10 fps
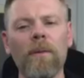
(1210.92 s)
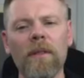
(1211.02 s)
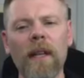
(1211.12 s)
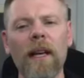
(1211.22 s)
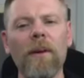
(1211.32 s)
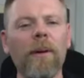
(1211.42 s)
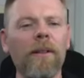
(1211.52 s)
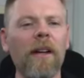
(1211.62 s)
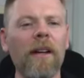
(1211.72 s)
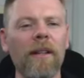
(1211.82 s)
today we were
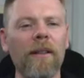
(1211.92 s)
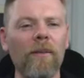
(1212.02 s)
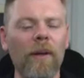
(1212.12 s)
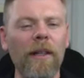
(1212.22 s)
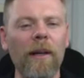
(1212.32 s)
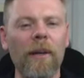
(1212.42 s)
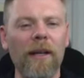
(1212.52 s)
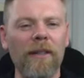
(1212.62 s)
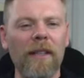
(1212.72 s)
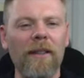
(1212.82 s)
talking really
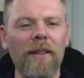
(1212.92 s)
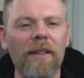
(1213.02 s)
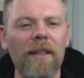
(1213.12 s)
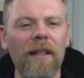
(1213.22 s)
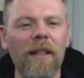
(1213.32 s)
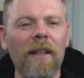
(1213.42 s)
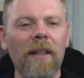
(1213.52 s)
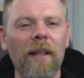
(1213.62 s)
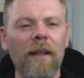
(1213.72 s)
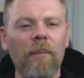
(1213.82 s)
about sales,
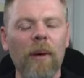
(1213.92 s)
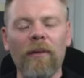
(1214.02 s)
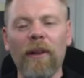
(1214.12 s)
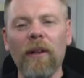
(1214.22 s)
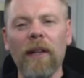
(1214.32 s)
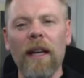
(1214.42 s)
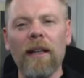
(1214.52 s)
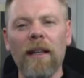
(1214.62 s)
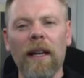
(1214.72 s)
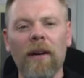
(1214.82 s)
but if we look at
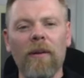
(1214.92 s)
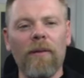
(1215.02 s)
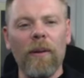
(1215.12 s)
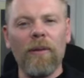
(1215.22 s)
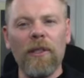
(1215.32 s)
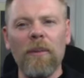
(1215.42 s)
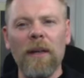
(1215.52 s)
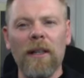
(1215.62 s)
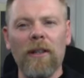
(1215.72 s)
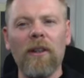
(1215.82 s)
it now from just
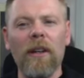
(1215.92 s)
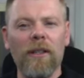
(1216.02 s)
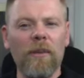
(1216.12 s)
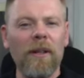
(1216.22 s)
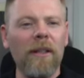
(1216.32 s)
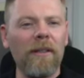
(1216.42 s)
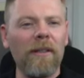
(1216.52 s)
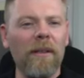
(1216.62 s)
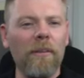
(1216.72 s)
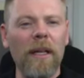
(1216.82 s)
being a good entrepreneur,
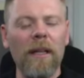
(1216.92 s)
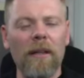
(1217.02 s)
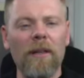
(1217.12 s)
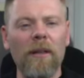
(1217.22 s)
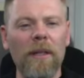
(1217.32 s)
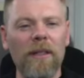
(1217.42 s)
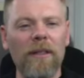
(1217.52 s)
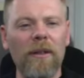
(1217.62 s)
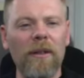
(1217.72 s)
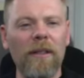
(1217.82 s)
being a good
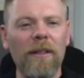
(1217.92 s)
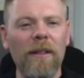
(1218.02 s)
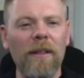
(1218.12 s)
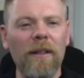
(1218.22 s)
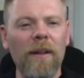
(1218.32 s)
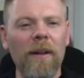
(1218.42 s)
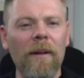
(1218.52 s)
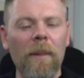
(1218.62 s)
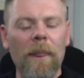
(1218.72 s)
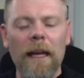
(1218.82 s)
business owner,
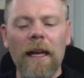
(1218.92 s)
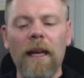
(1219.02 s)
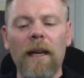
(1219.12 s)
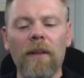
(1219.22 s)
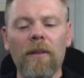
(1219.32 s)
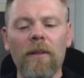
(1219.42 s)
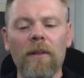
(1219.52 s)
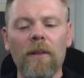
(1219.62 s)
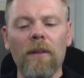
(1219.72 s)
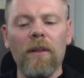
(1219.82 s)
and
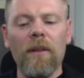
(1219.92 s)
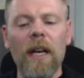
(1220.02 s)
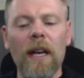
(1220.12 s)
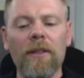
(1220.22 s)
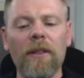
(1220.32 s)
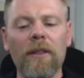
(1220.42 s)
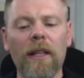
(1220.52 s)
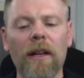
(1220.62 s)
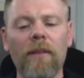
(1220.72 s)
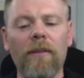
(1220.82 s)
you ask
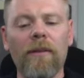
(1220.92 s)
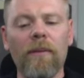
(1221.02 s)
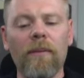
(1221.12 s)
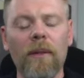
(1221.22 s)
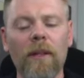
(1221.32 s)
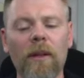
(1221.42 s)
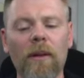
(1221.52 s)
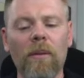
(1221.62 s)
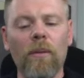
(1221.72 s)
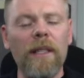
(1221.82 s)
yourself,
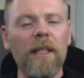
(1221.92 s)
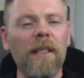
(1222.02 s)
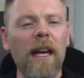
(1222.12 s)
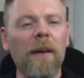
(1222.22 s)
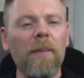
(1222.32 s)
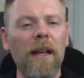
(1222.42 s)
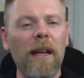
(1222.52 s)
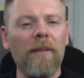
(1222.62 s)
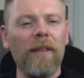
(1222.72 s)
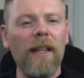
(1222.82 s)
what needs to happen
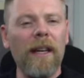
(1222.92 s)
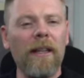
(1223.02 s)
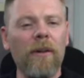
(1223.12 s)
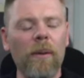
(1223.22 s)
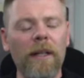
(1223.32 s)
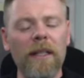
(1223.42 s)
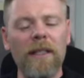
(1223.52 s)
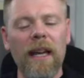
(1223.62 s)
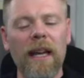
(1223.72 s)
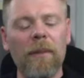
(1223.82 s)
every day or what
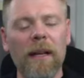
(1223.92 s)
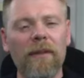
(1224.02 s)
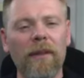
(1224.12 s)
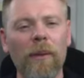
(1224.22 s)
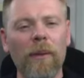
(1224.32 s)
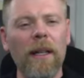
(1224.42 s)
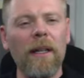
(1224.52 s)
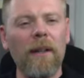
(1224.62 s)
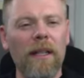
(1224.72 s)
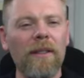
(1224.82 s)
needs to happen every
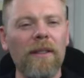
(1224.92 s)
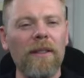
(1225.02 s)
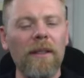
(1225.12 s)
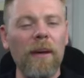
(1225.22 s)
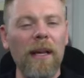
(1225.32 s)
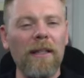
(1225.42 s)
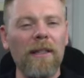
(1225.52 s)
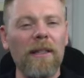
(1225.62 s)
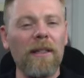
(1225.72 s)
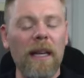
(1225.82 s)
week on a consistent
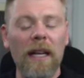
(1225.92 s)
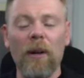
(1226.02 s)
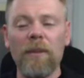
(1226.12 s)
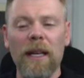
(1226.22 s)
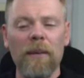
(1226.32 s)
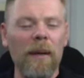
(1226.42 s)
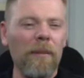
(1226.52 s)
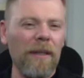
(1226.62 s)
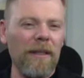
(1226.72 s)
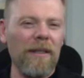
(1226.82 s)
basis that's going to help take my
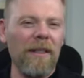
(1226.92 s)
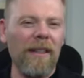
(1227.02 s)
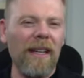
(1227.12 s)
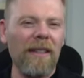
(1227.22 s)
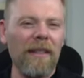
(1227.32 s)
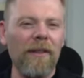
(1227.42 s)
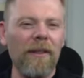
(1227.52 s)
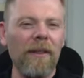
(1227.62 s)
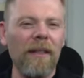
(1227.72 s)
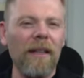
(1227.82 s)
business to the next
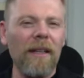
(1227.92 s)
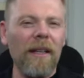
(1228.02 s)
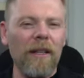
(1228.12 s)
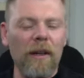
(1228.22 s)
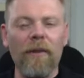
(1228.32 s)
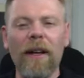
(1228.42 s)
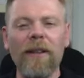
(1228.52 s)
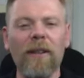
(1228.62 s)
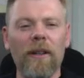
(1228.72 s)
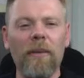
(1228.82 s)
level, you're going to
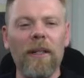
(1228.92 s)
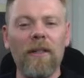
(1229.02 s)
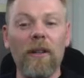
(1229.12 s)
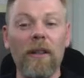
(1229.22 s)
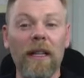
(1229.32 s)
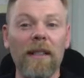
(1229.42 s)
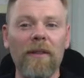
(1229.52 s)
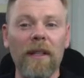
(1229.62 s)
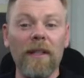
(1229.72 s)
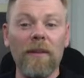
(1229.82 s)
find there are going to be certain
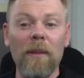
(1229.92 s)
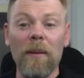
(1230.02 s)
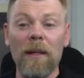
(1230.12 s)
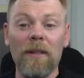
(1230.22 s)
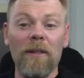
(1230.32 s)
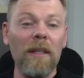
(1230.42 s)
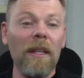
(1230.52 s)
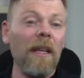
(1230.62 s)
activities. Maybe it's,